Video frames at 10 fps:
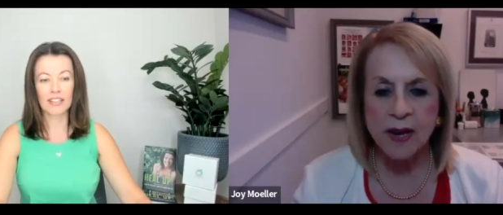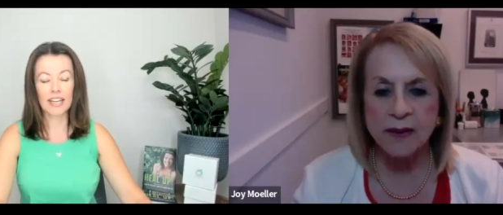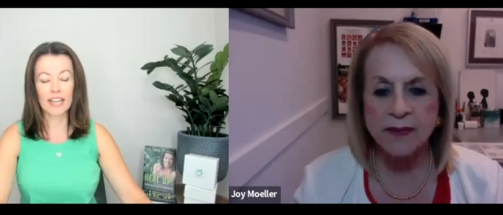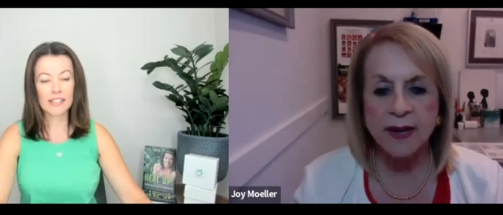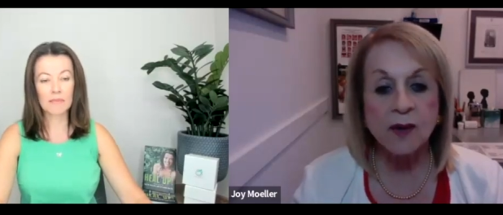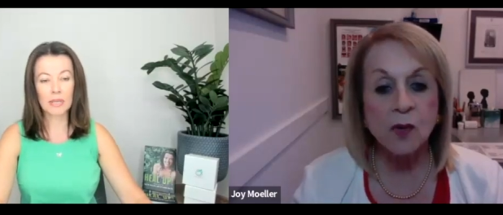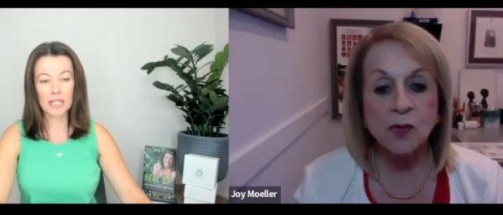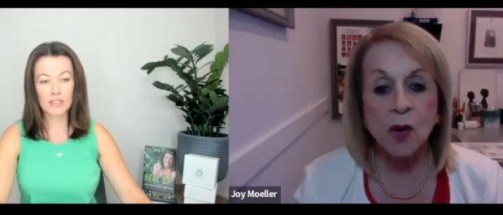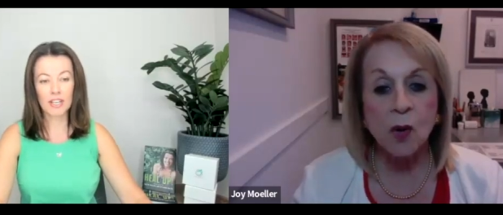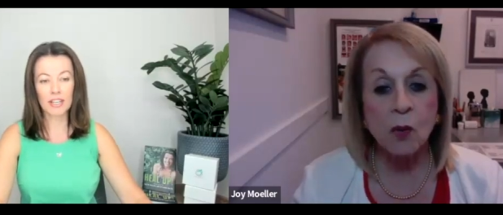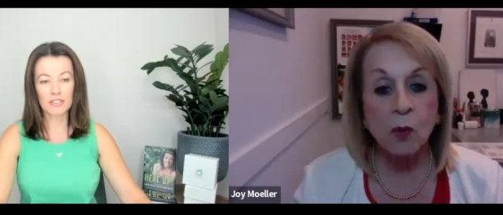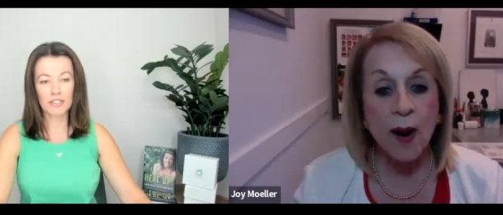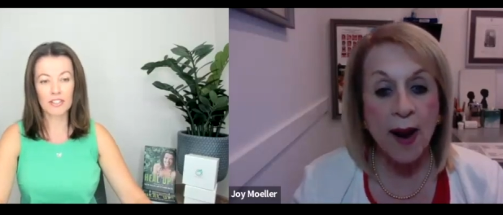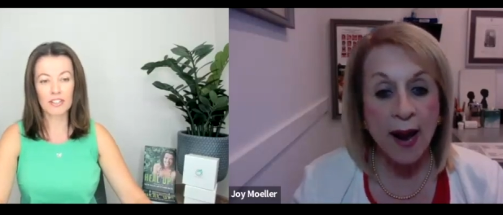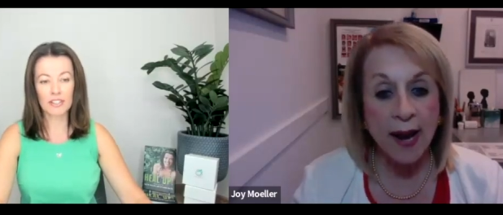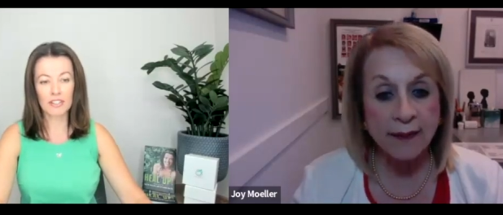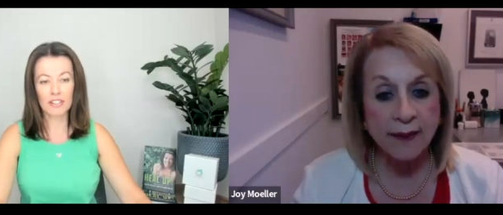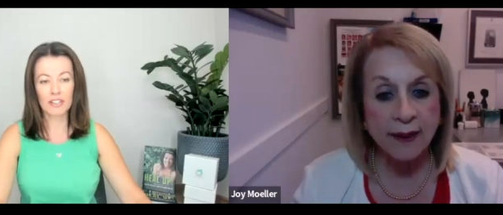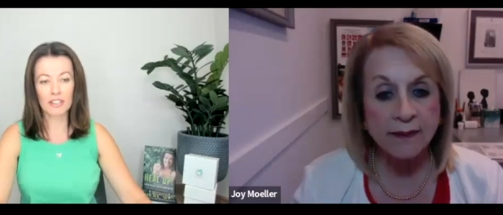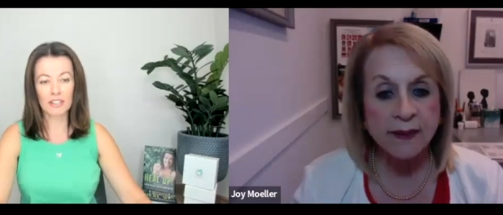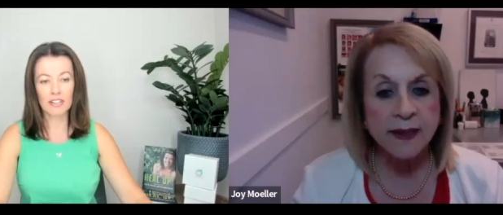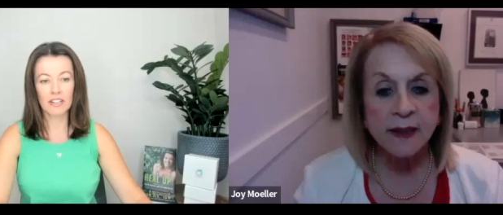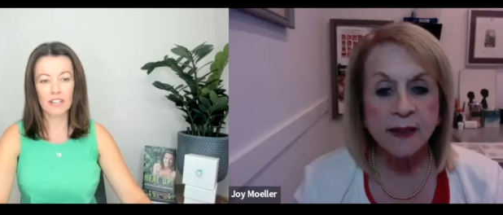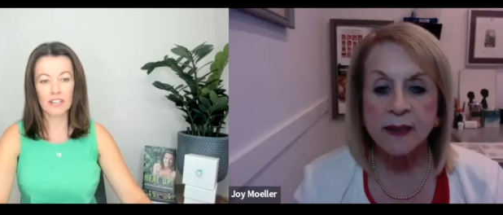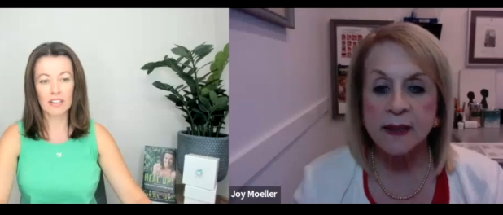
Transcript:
Speaker 1: And they don't know why. They think,